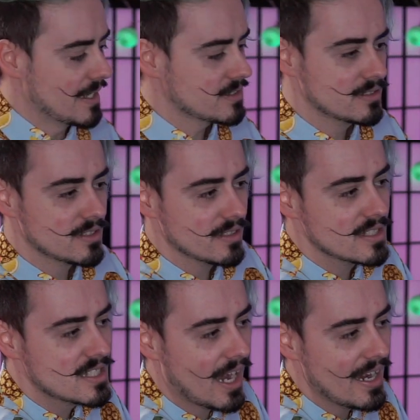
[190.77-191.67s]
bezels
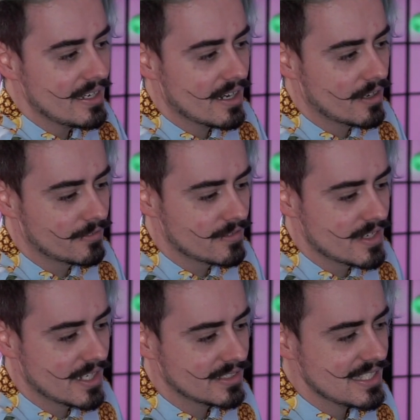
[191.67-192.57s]
on the side are
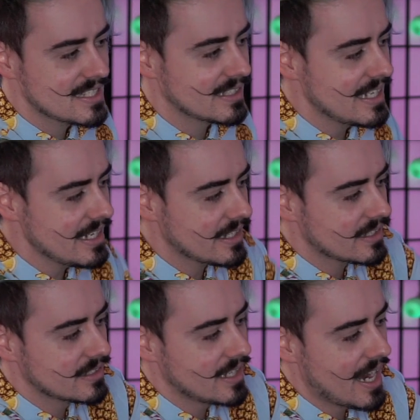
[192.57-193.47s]
really
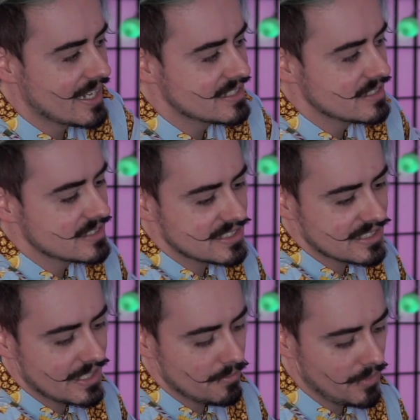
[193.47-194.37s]
sleek, nice
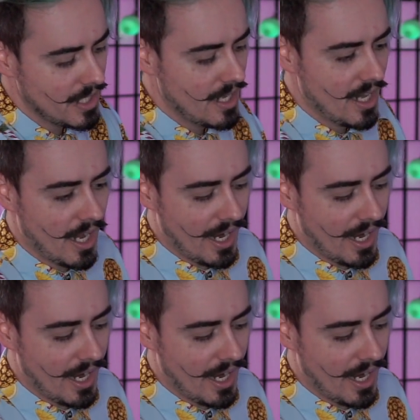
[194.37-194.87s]
and slim.